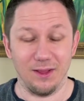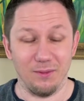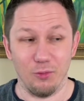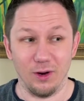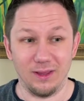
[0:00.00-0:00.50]
they're
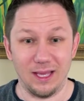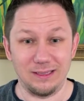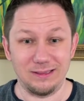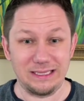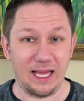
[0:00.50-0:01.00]
more
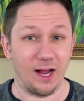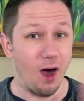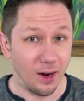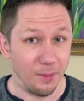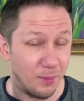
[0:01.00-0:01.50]
than like
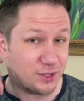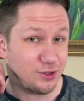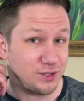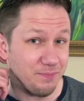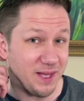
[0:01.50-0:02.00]
100 bucks
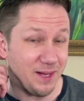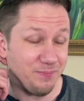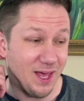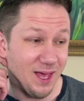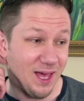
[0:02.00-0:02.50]
or something,